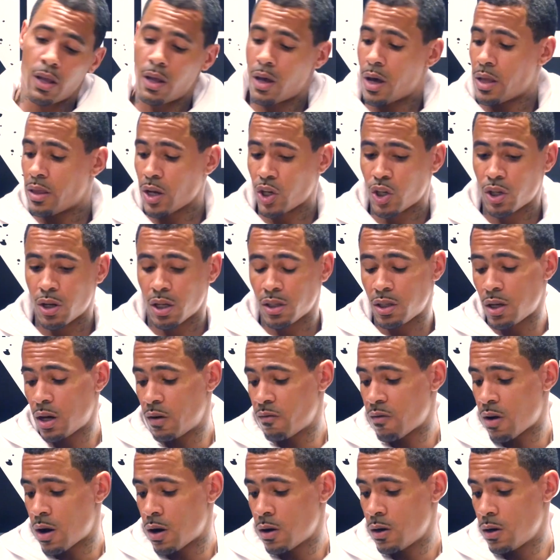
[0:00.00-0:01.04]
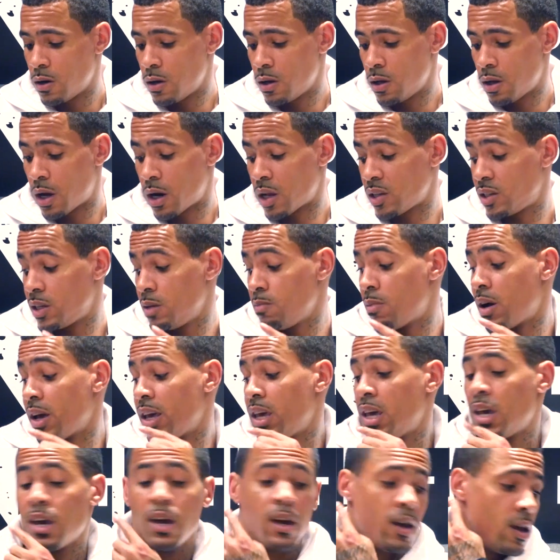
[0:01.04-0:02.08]
And next year I turned around and I see my
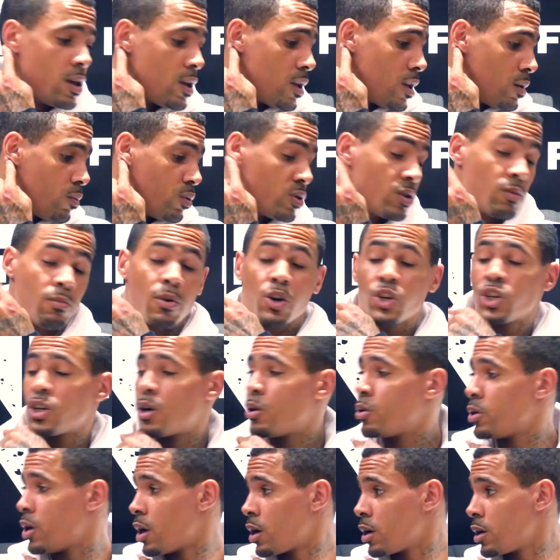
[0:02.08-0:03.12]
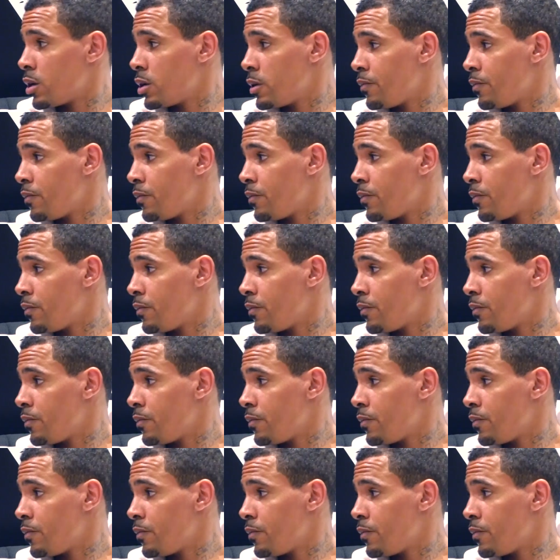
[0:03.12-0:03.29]
ear was on my shoulder.